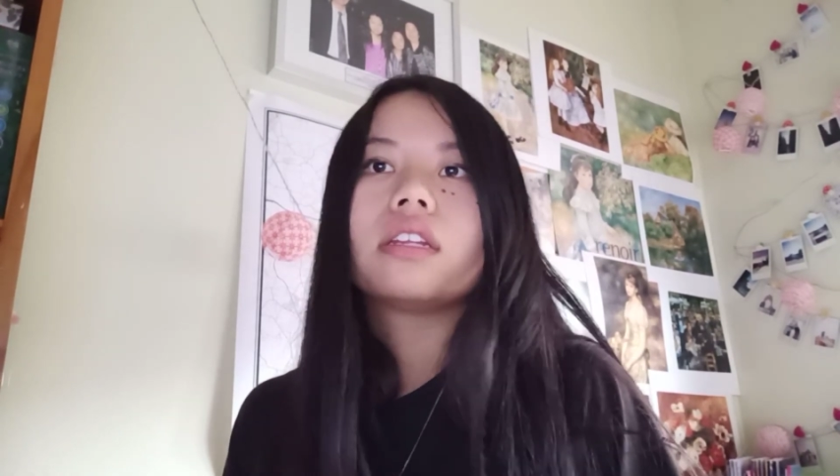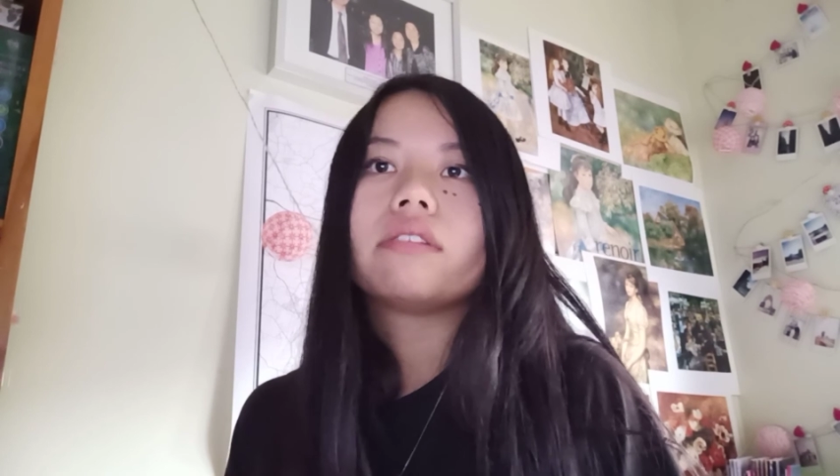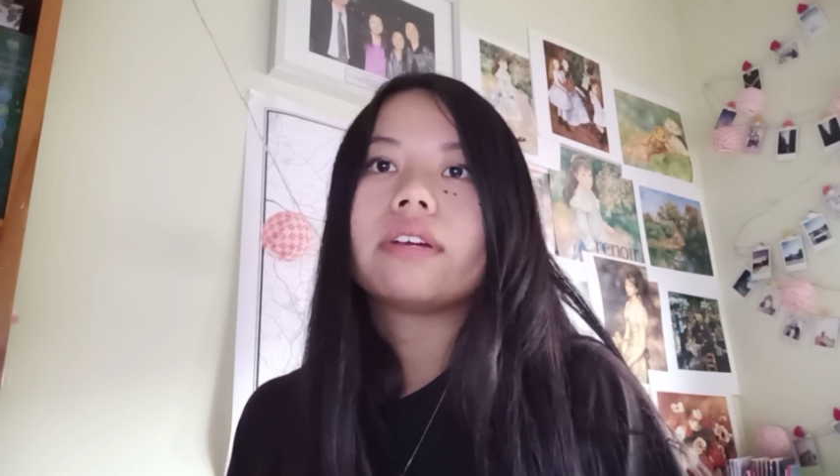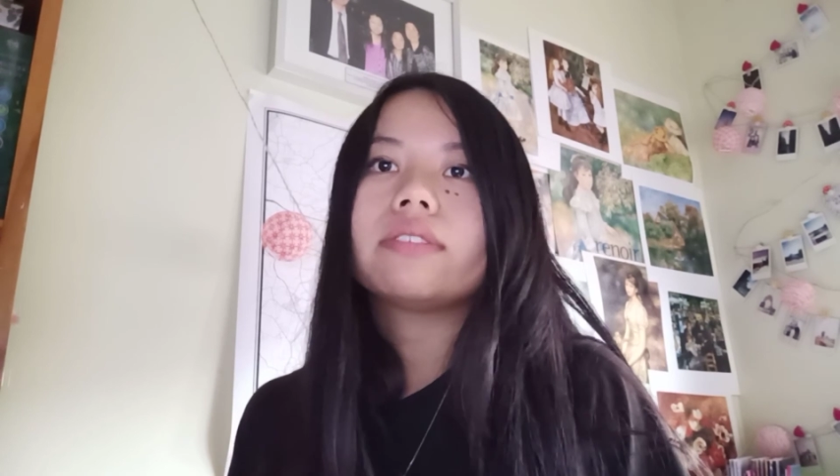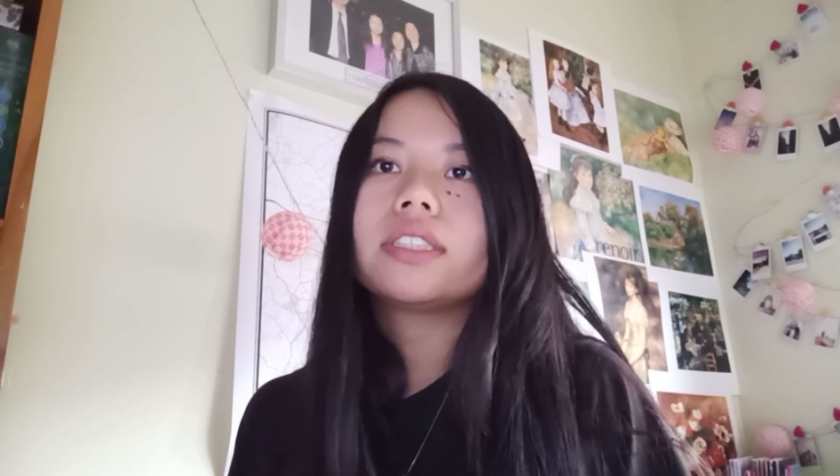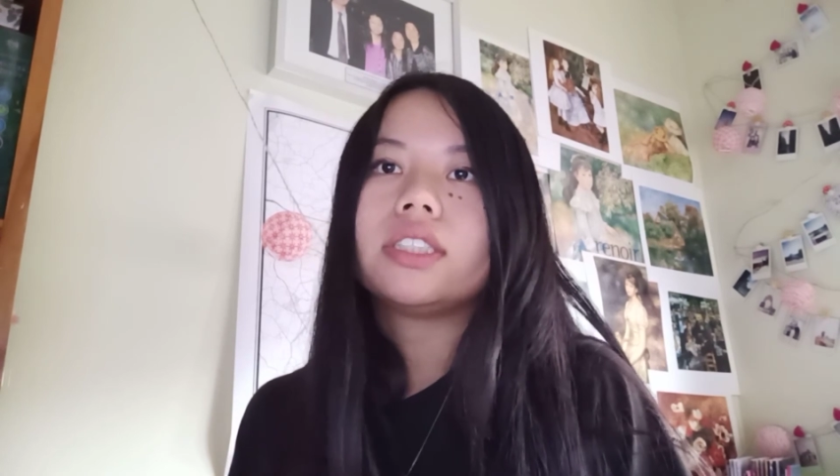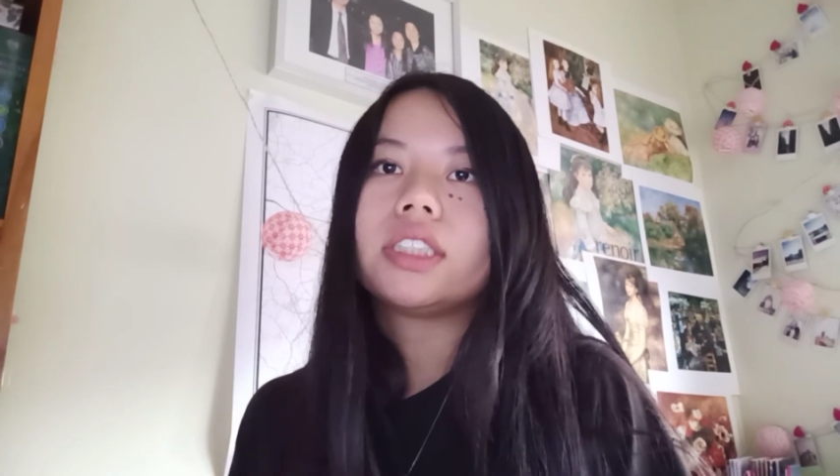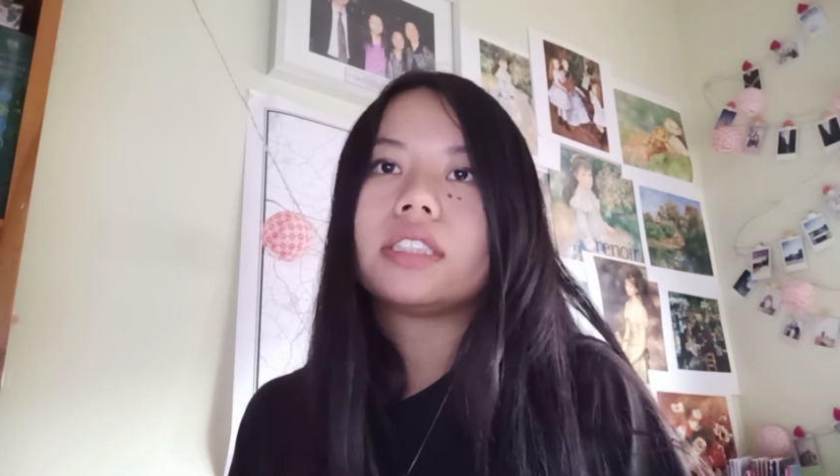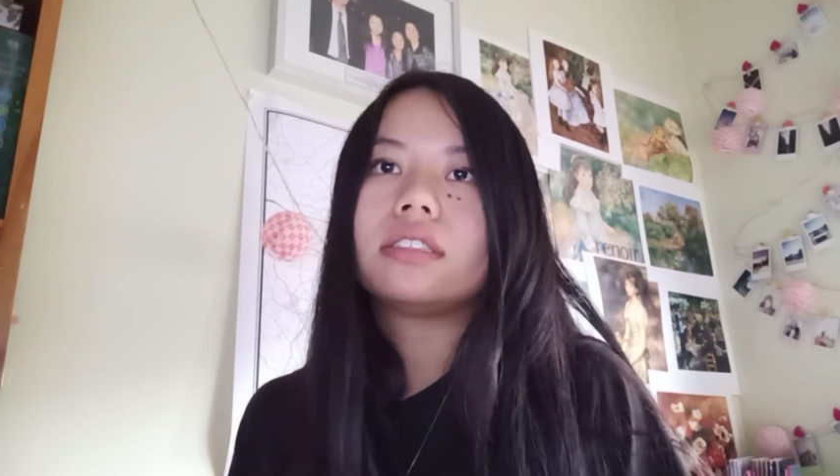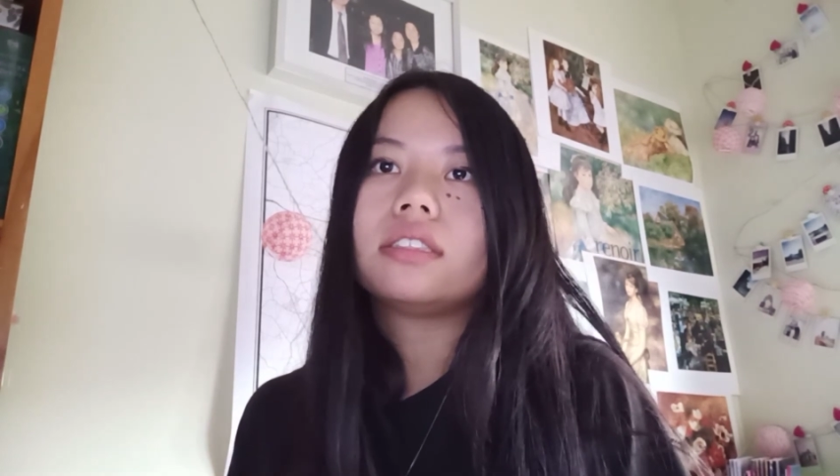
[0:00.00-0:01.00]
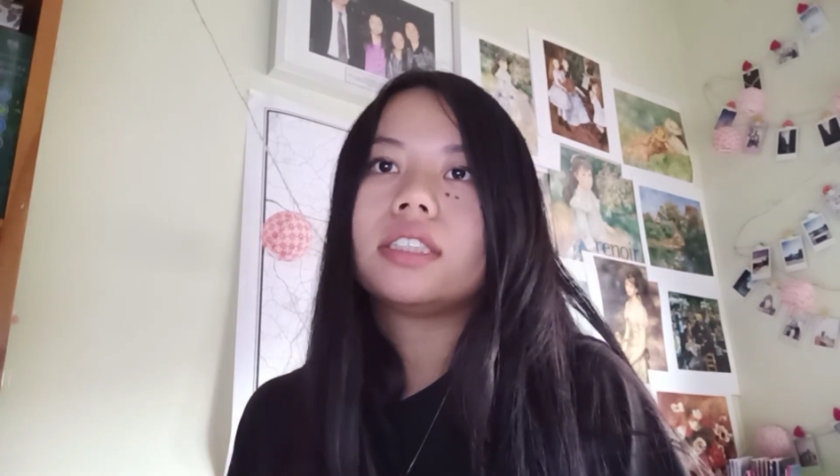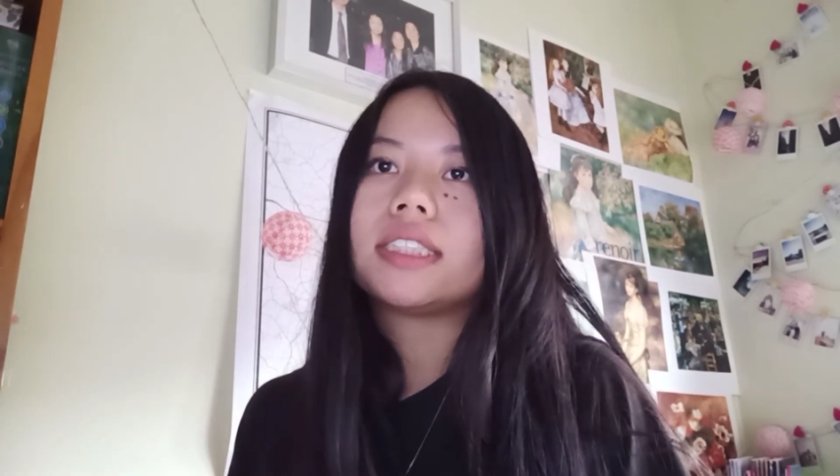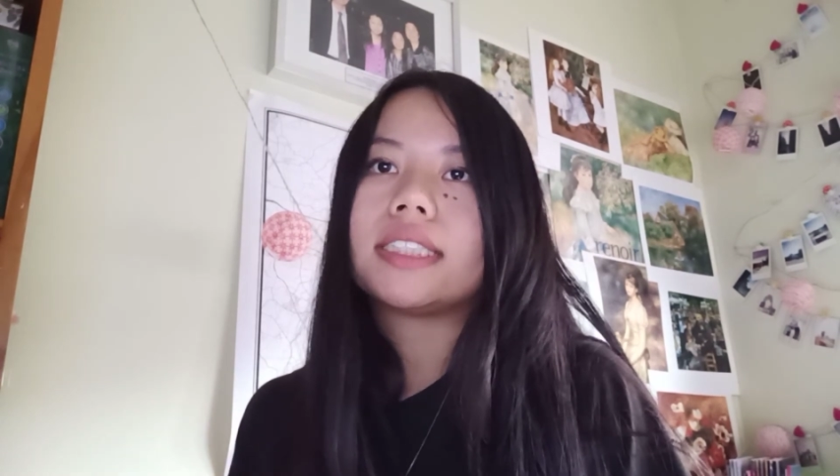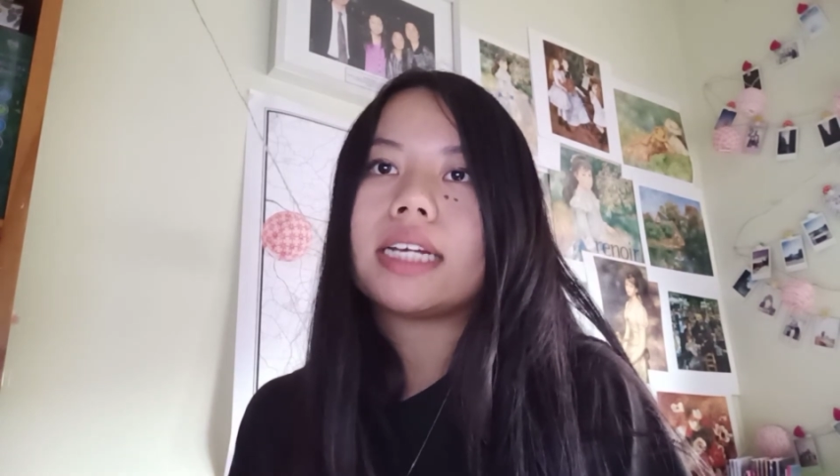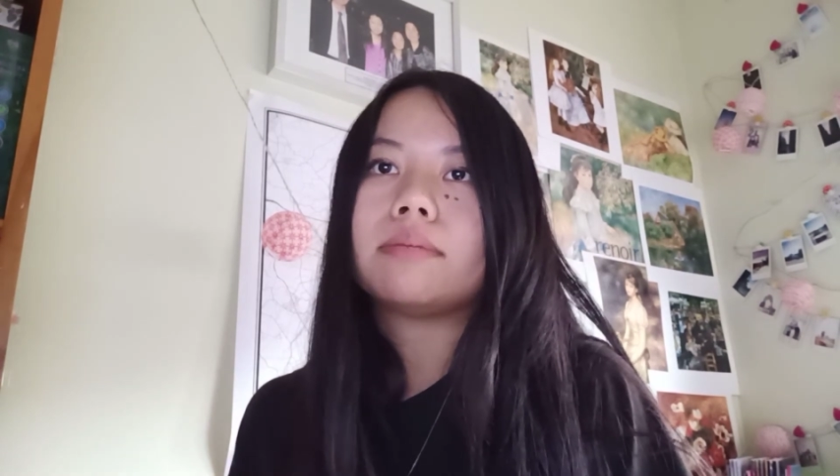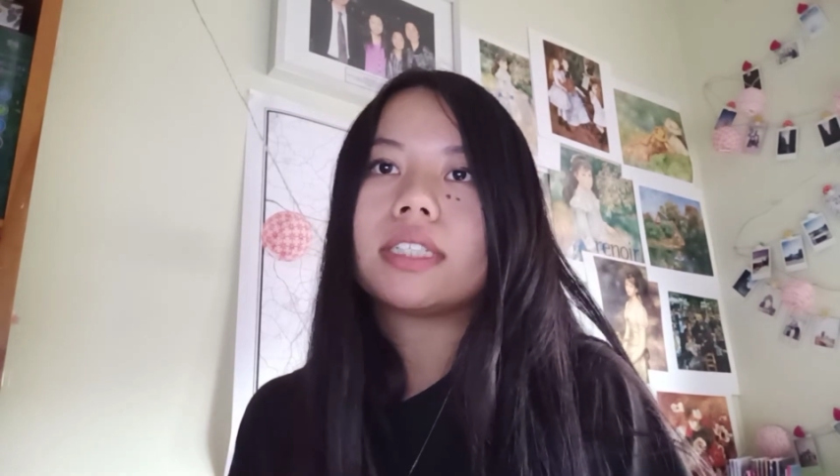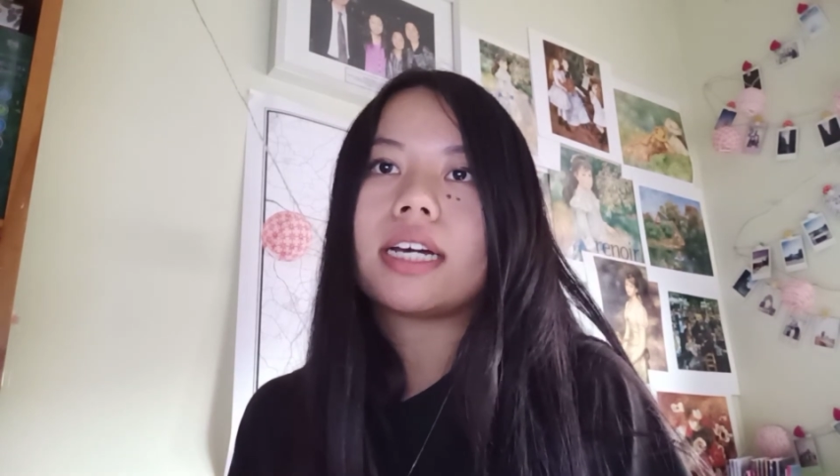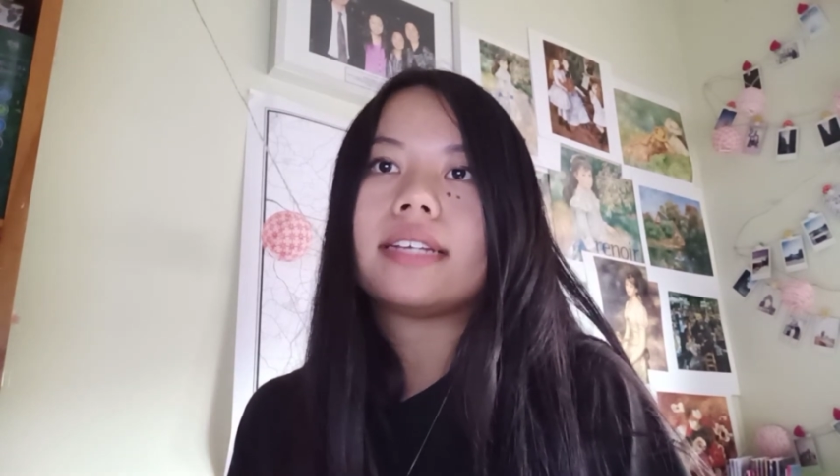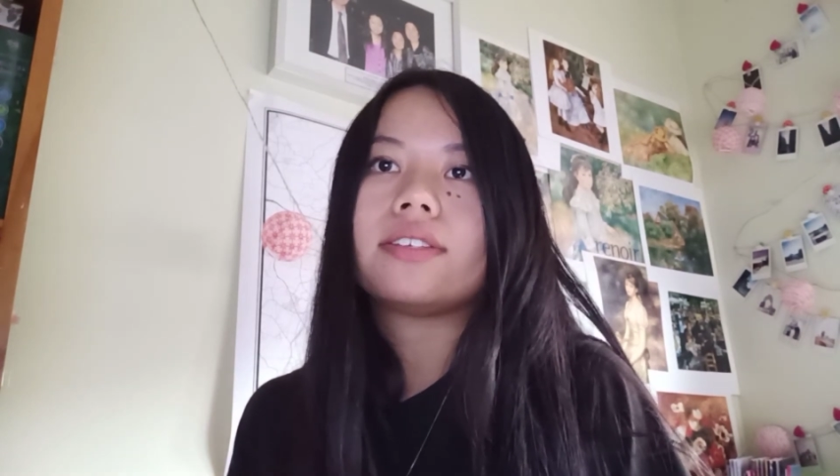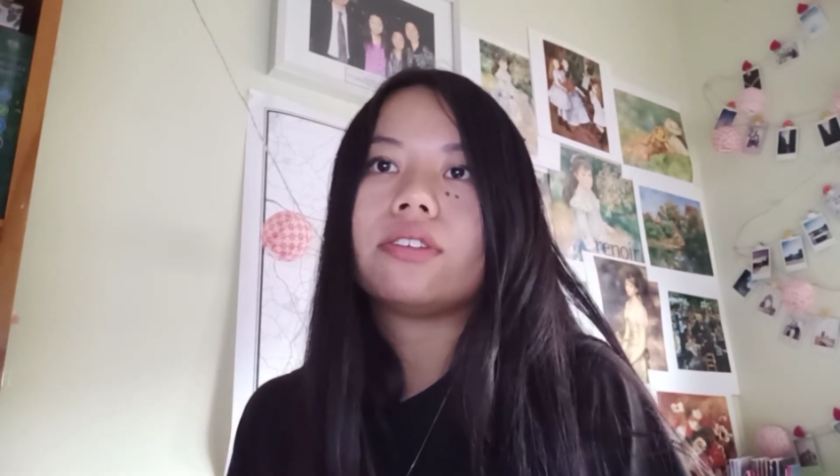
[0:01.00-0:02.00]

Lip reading: The revolution destabilized